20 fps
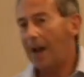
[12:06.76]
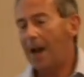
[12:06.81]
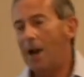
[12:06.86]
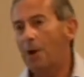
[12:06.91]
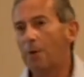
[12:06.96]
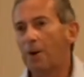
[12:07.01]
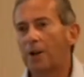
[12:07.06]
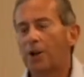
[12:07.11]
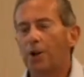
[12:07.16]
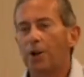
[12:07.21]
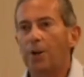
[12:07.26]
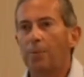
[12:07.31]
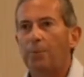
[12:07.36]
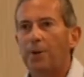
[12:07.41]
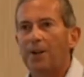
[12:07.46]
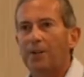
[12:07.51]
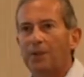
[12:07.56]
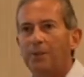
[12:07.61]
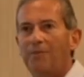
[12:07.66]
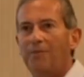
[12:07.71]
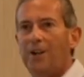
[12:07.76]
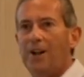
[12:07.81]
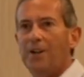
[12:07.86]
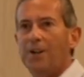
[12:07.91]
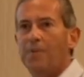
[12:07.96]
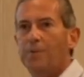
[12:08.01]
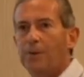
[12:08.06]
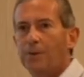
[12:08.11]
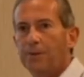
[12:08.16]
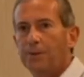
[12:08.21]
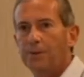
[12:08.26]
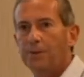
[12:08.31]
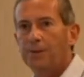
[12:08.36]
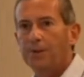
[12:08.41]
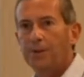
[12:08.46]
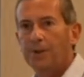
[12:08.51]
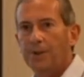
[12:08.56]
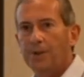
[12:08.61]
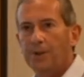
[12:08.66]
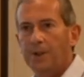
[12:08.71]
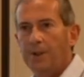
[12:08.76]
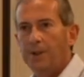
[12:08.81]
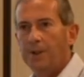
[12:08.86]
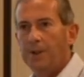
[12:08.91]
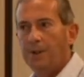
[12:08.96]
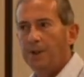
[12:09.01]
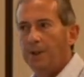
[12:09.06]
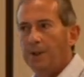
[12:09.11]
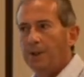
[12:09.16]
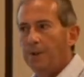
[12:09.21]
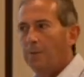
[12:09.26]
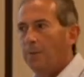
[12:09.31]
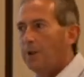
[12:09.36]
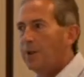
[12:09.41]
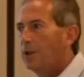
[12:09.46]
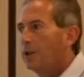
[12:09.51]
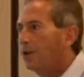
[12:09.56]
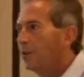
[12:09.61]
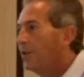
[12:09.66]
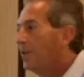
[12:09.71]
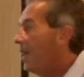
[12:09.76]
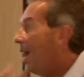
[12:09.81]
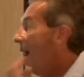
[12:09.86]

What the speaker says: our kind of present value models. Because